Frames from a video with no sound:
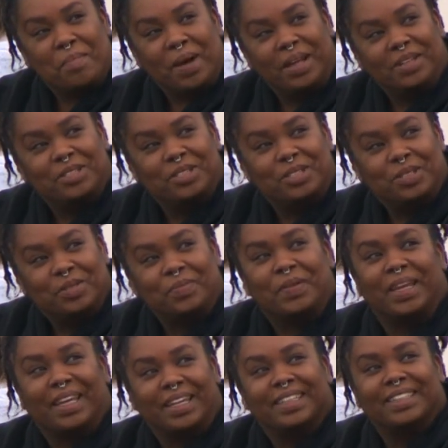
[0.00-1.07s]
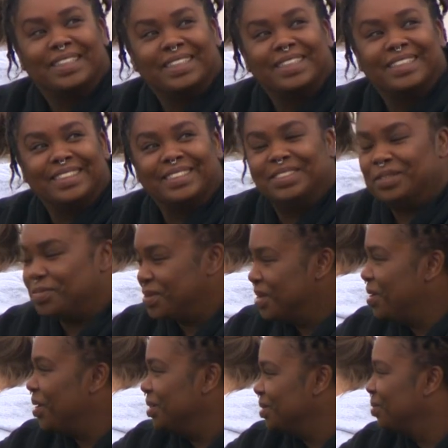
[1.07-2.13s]
much to me, to be
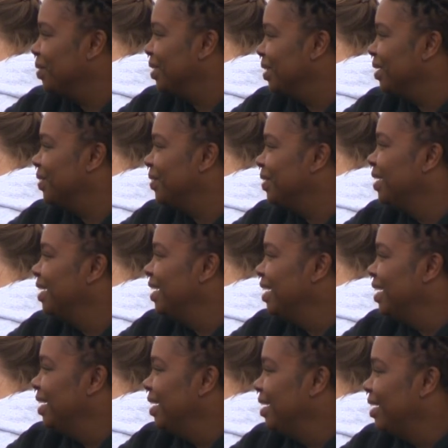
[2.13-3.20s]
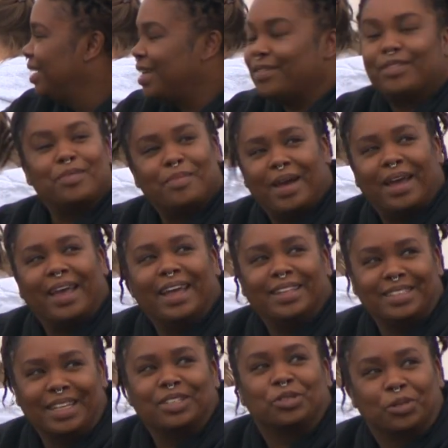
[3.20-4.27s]
honest with you given my
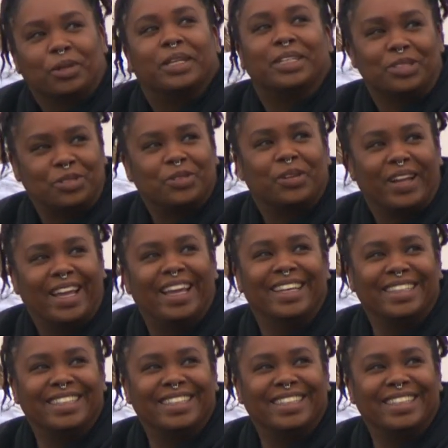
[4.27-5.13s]
ancestral history.